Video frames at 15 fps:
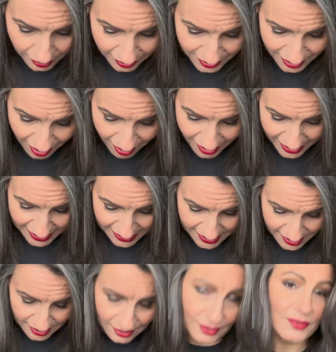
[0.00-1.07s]

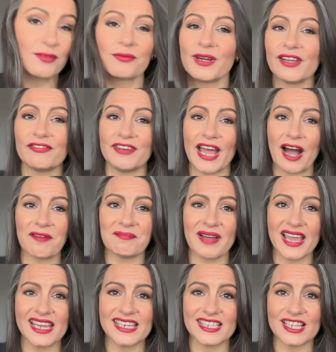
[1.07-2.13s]
Guys, we've now
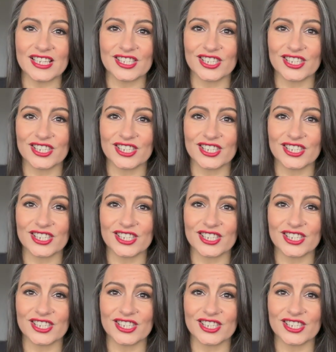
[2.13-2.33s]
made it